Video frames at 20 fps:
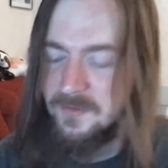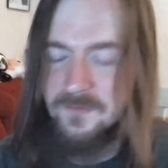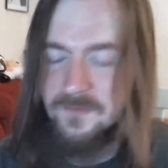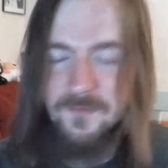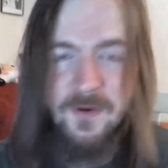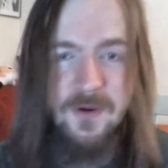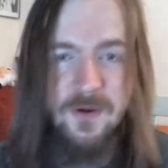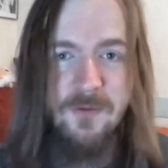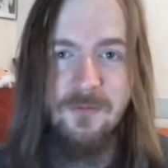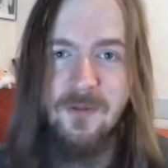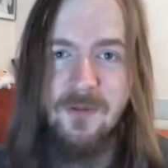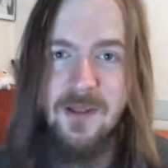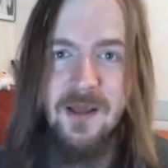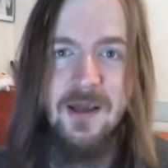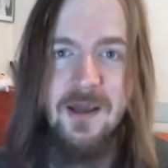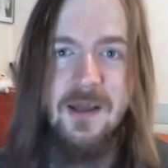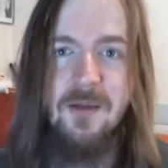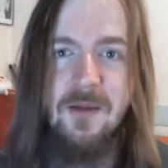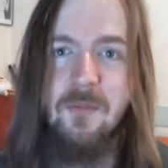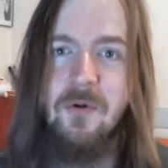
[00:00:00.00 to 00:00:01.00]
It's very
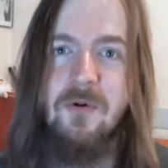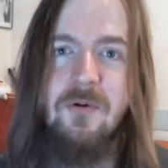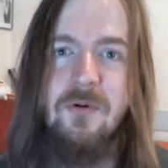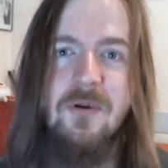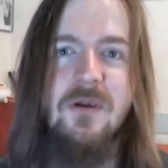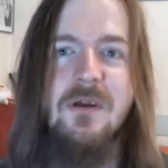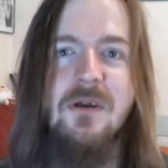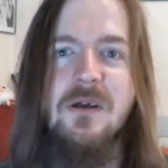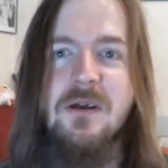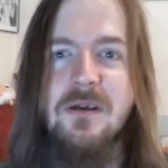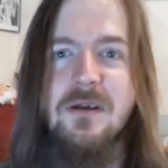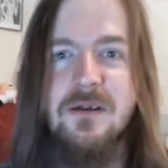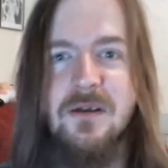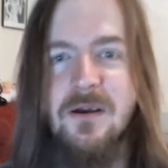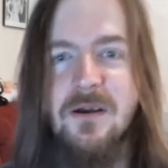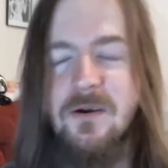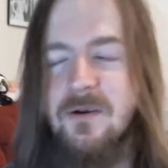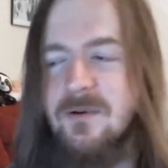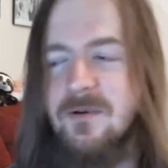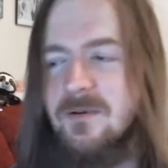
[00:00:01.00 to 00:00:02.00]
reliable,
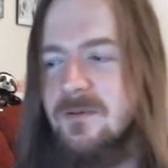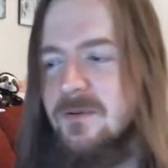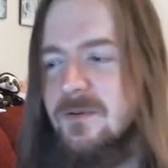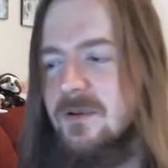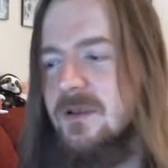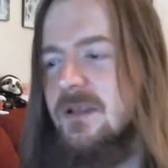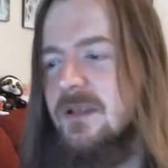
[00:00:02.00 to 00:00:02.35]
and